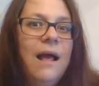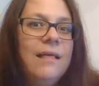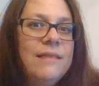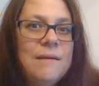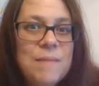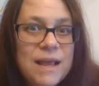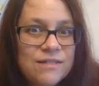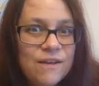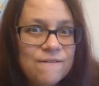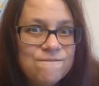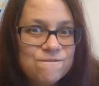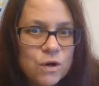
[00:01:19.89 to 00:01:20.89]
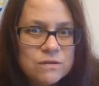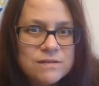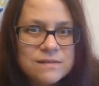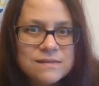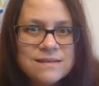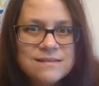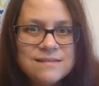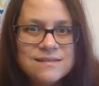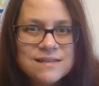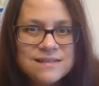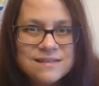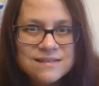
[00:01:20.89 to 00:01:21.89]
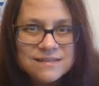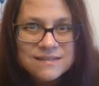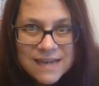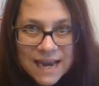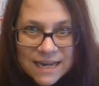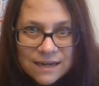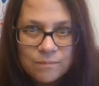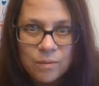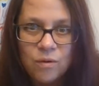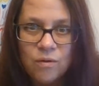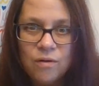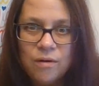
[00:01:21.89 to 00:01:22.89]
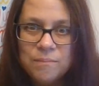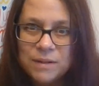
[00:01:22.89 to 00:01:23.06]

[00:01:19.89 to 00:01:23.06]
they made the first sustainable